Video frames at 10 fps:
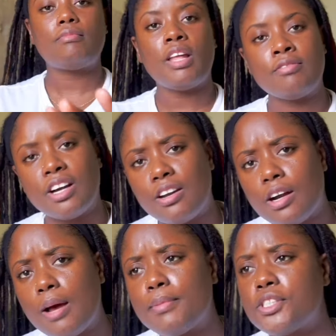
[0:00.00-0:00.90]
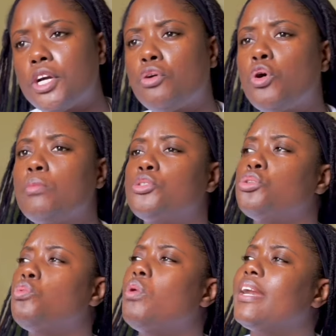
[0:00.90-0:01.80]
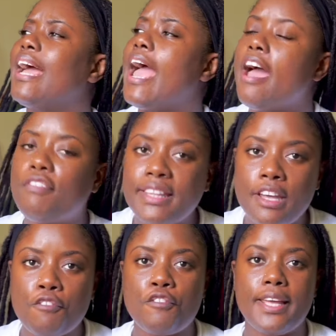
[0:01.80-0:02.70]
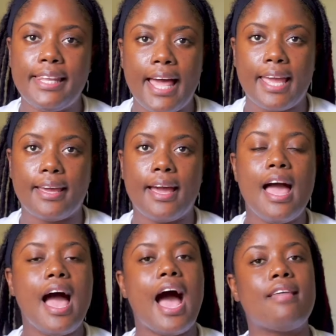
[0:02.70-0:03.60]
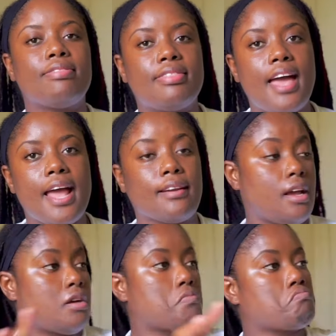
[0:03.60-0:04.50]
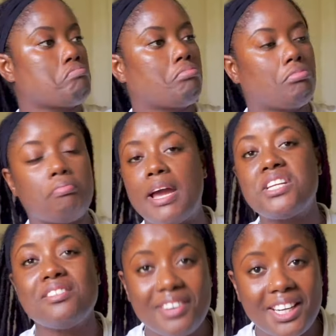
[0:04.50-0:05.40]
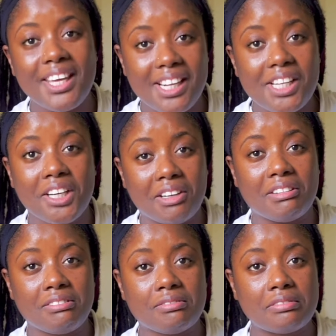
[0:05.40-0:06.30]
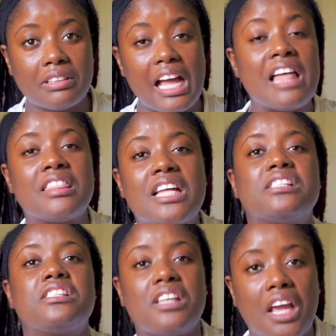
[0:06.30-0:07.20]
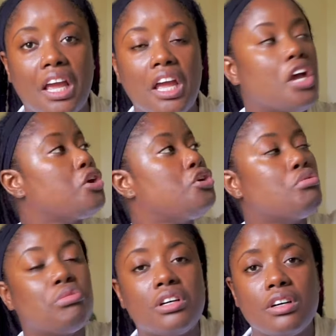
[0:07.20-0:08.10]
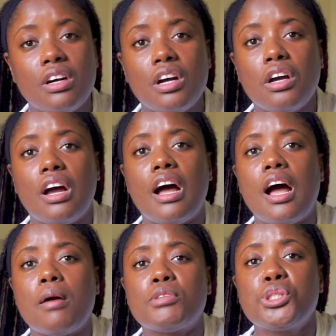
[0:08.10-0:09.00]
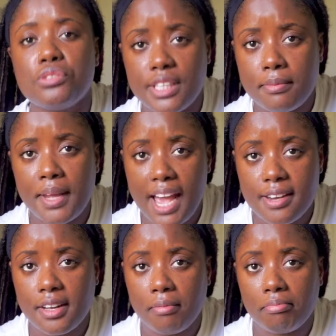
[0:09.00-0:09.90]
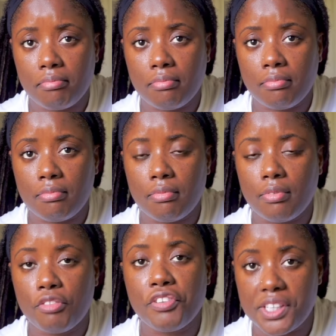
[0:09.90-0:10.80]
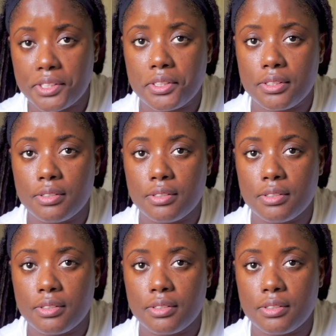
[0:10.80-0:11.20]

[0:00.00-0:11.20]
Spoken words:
They're gonna come into your homes, do whatever they feel like, and then might even kill you, and then say you were shooting behind them first.